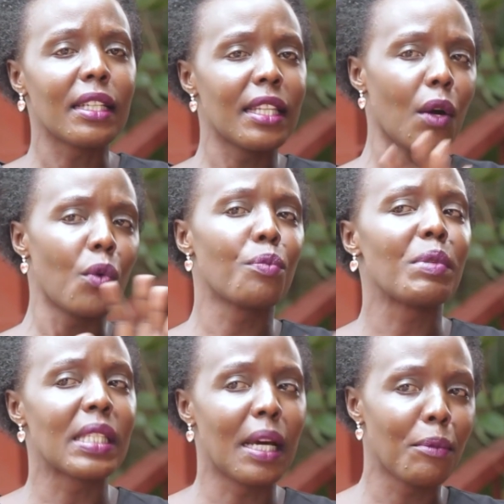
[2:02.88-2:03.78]
that there could
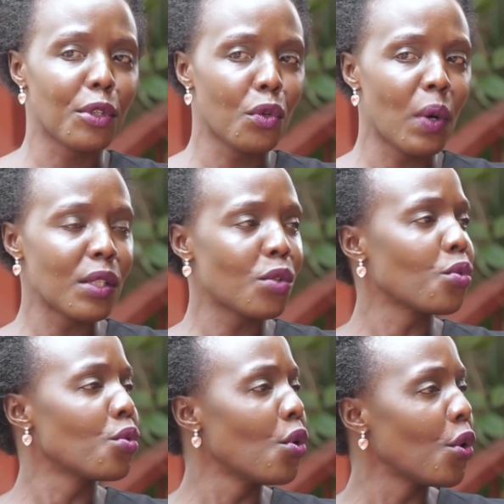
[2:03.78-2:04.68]
be somebody who wants
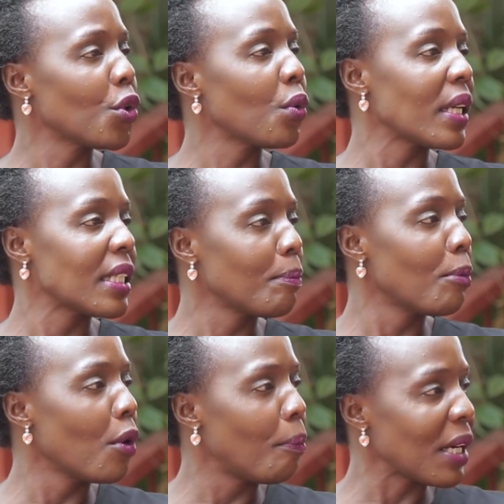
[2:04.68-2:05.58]
to know you at a
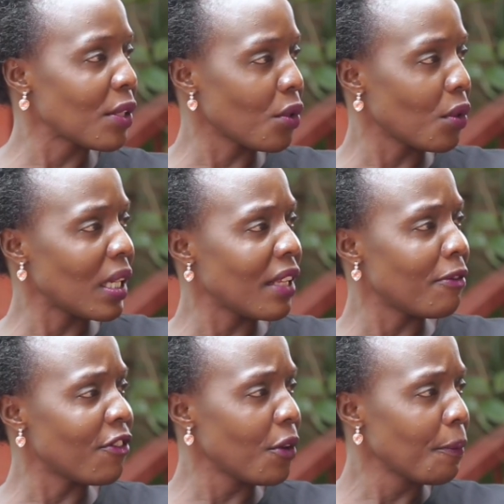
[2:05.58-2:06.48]
more personal
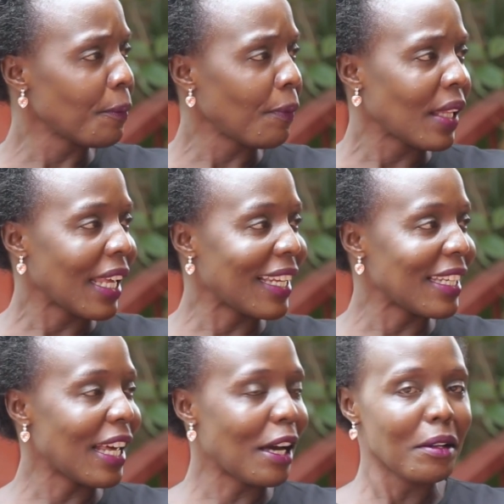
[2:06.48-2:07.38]
level
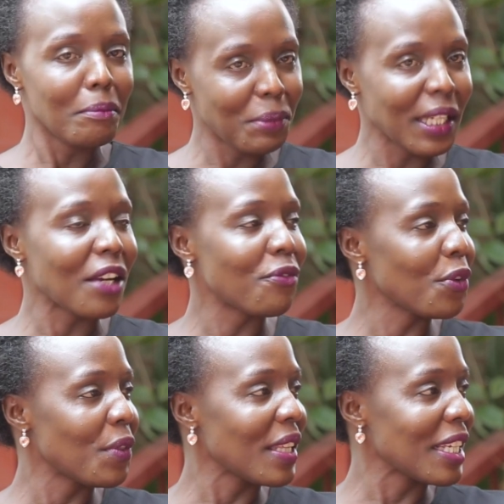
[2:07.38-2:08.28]
and pick a
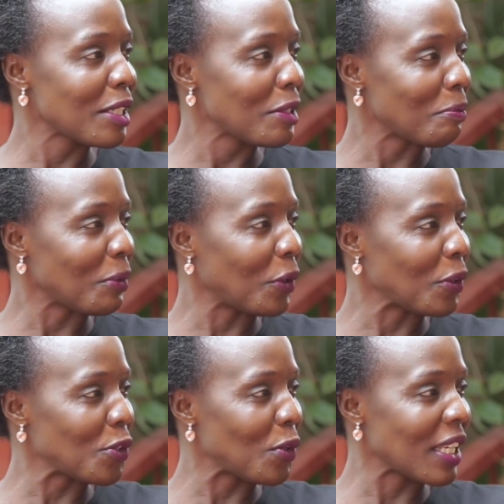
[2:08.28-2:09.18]
few things
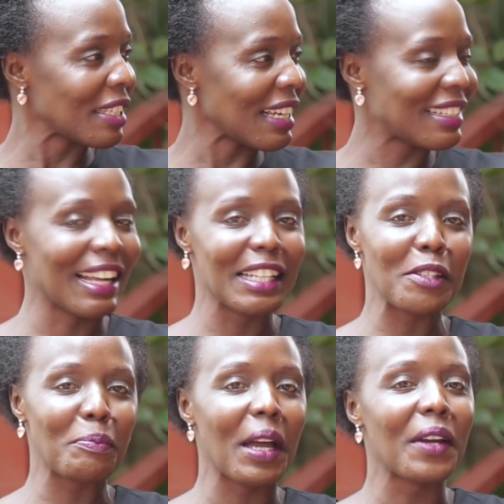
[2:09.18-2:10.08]
because you are such an
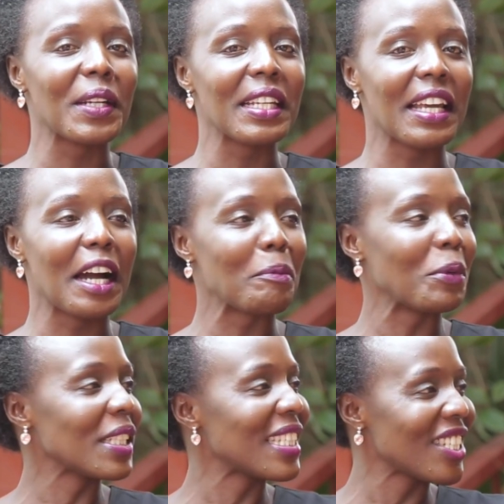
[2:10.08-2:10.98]
inspiring young
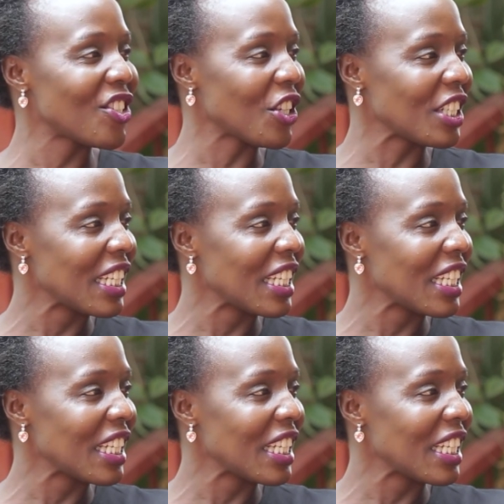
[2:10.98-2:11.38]
politician.